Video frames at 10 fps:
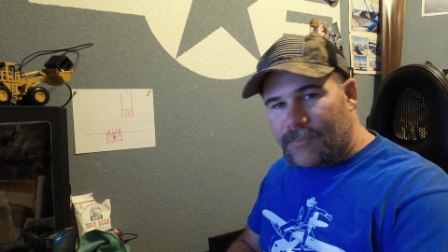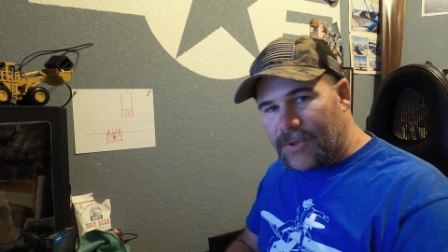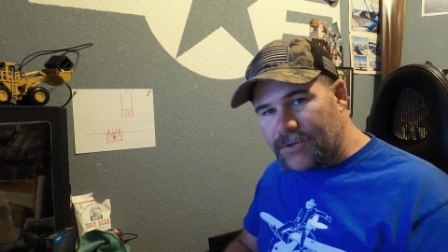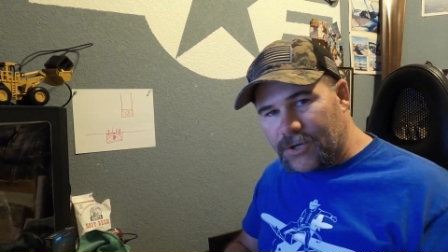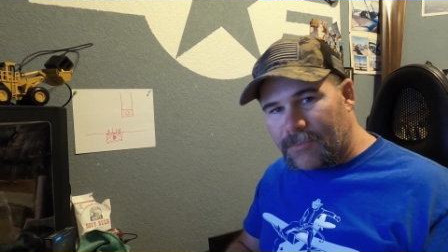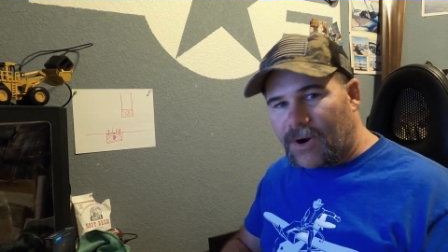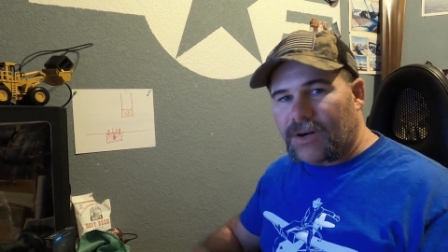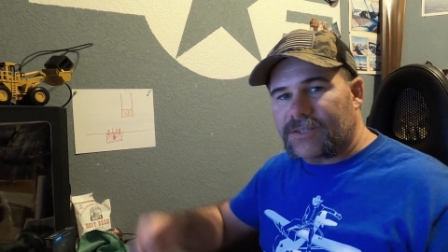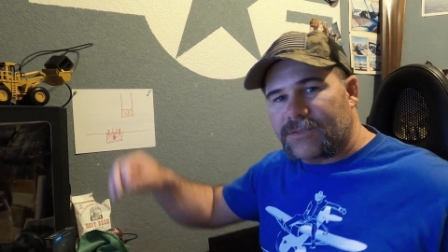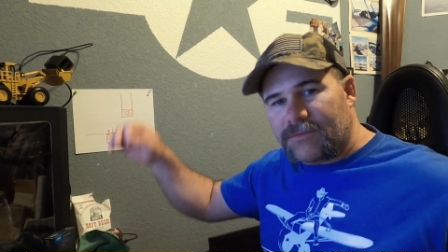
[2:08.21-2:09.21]
put your
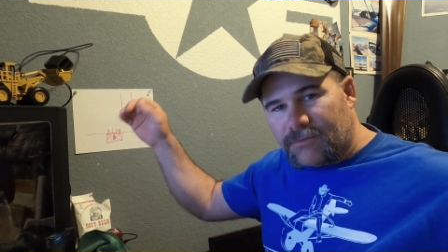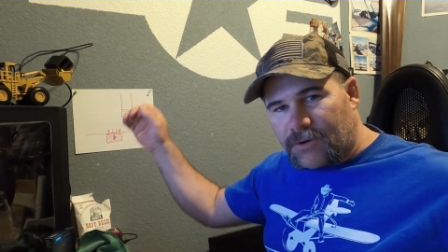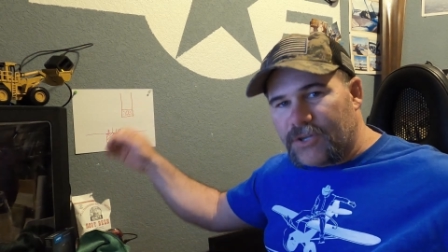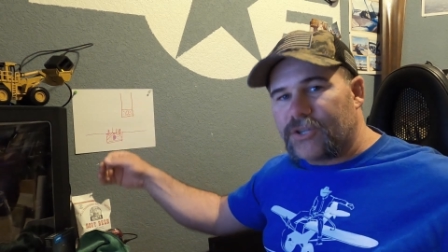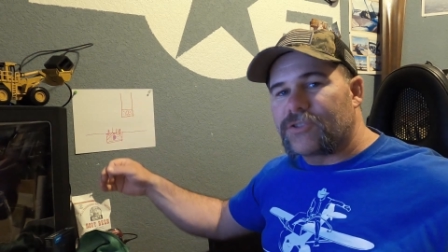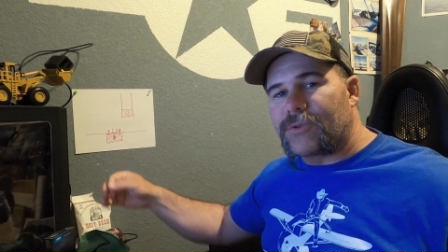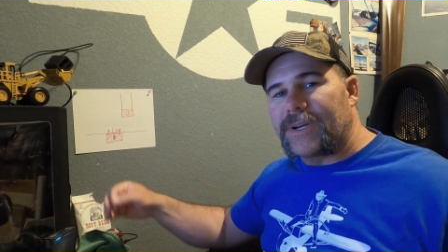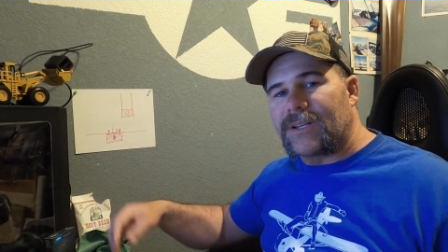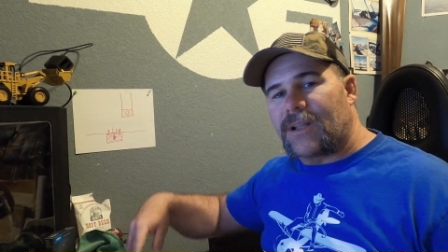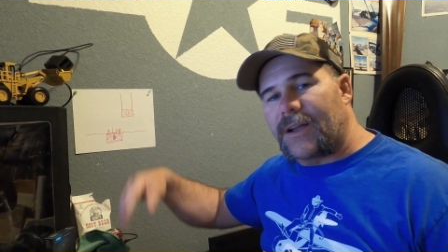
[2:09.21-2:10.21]
marks, run your
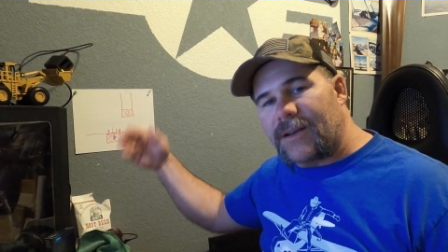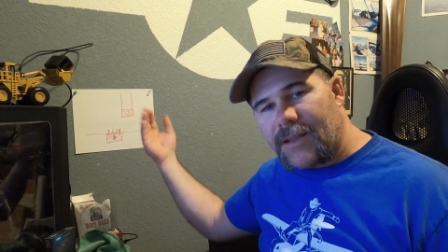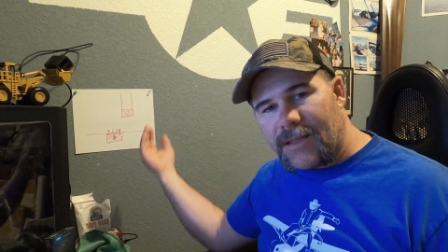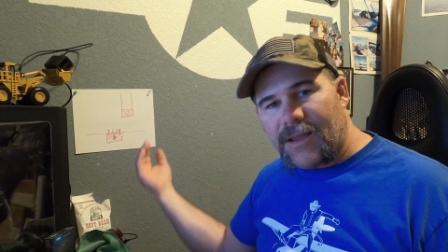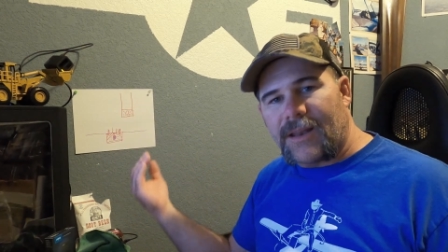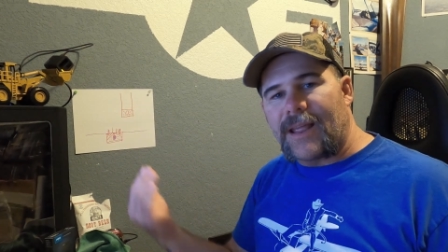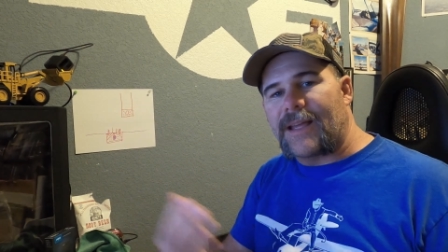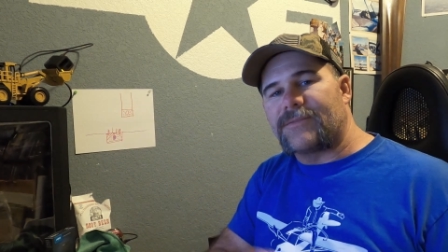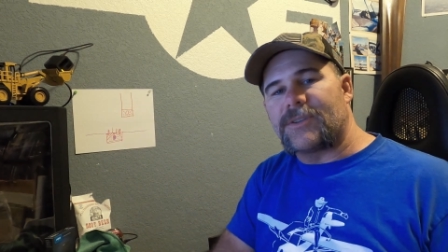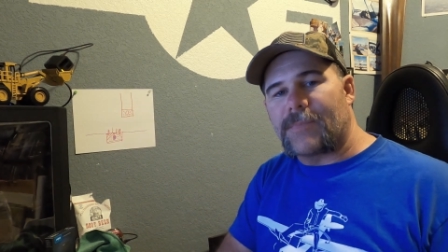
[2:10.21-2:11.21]
string line, and
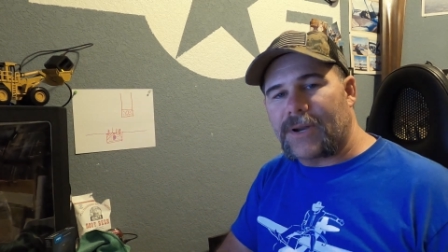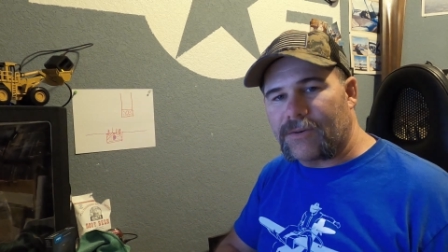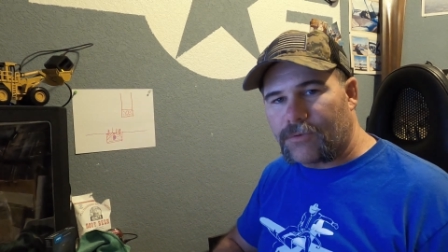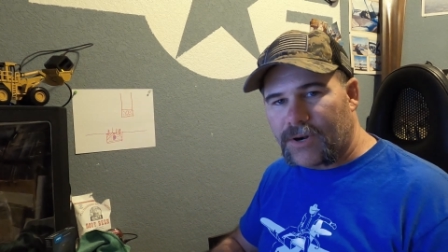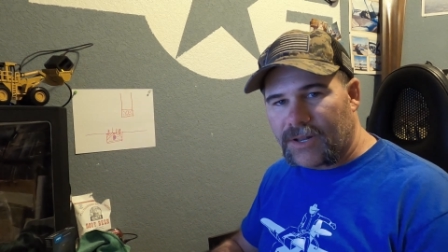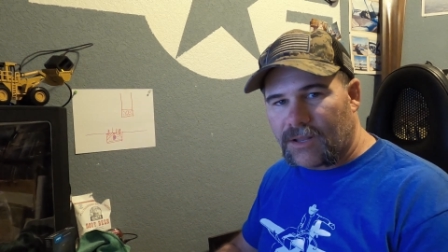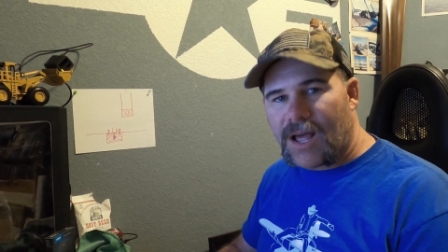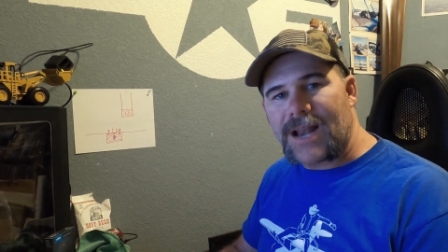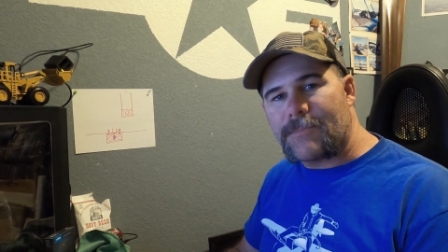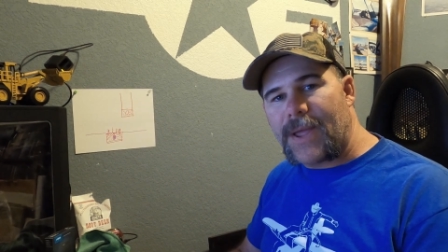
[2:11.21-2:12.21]
have somebody run a
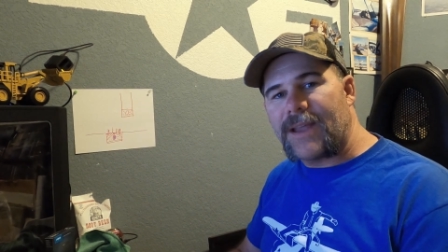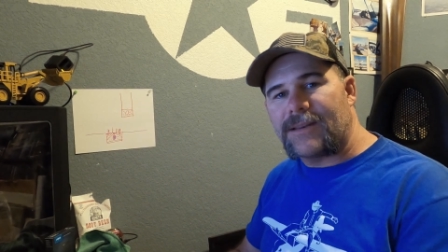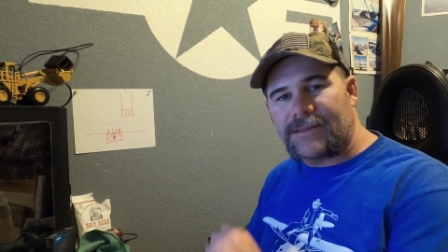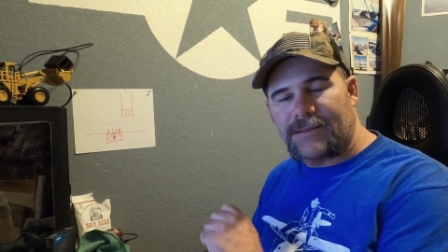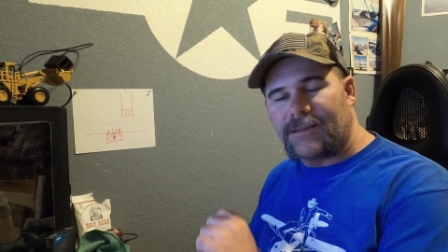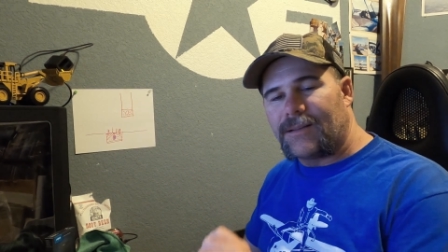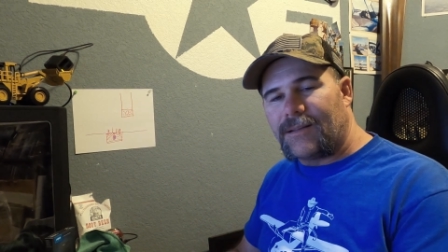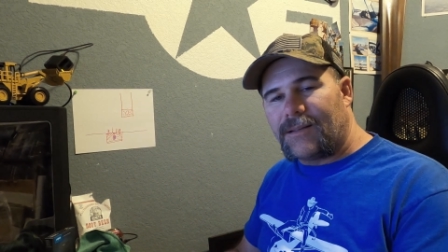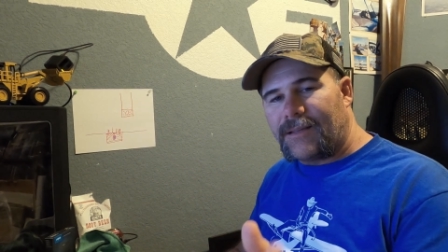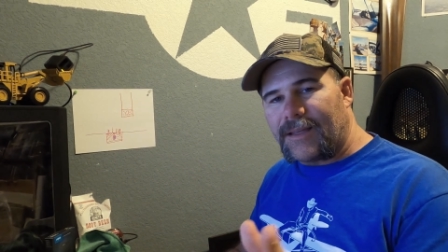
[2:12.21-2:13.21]
lot of paint
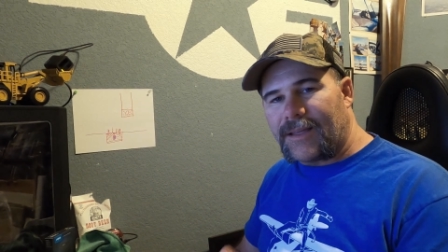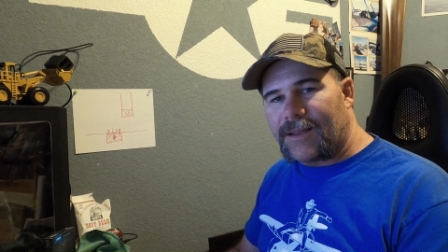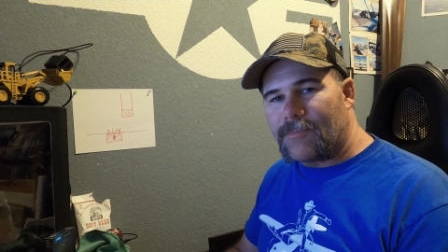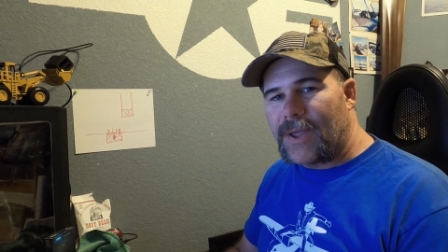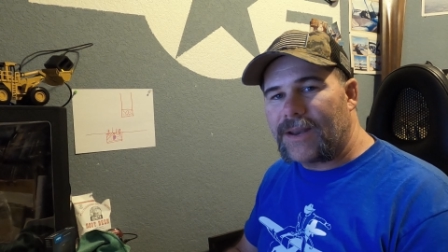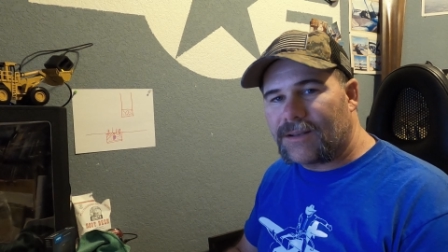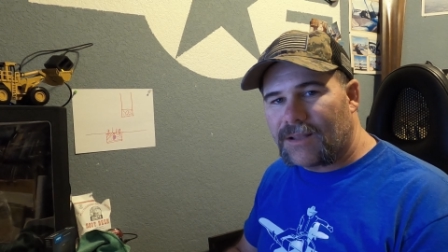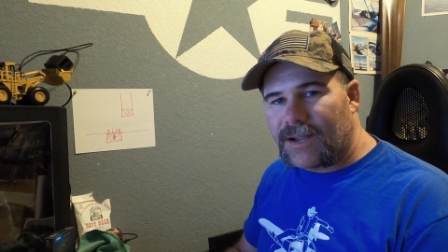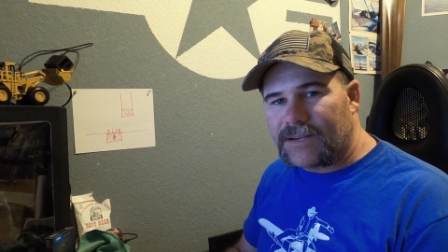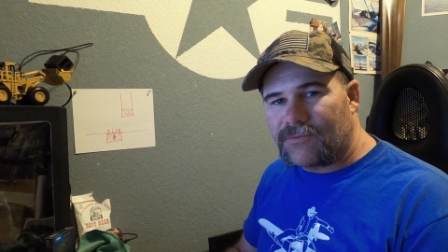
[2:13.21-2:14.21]
and paint a
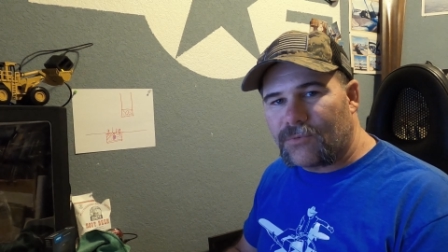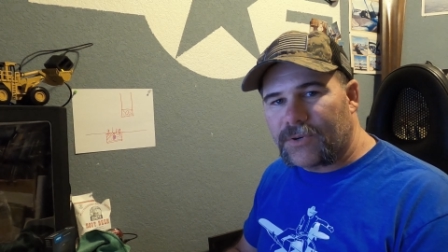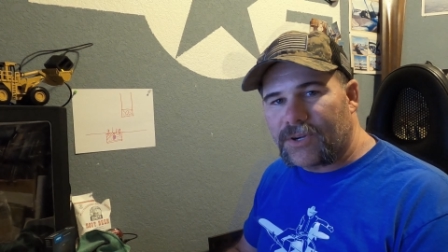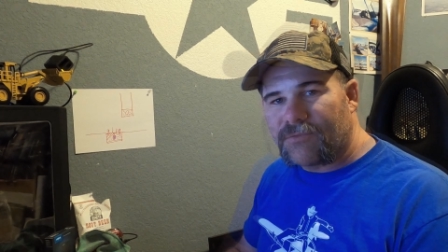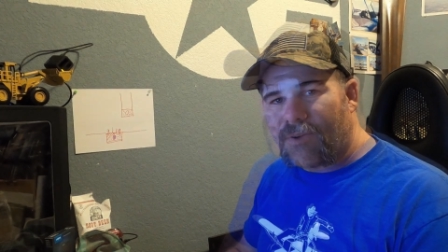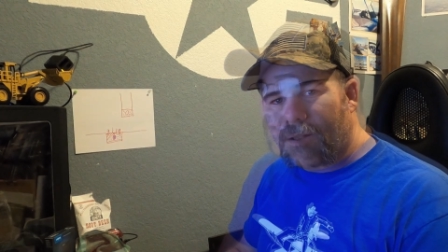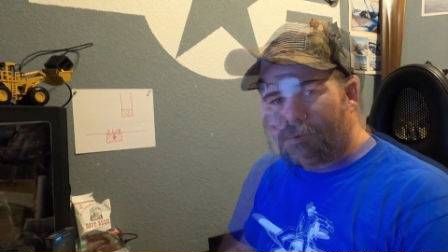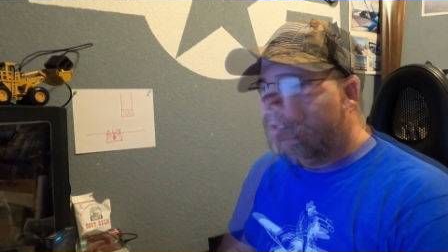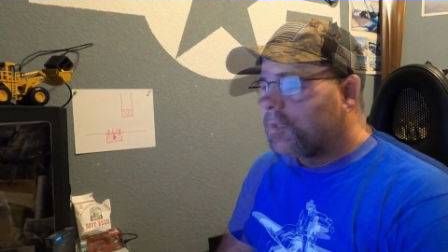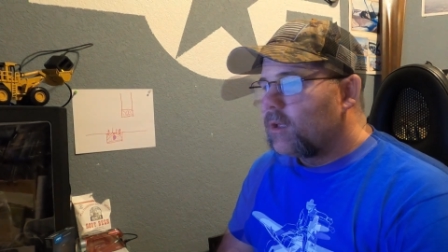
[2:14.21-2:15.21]
line for you to
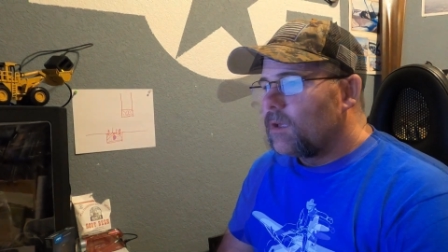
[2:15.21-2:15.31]
follow.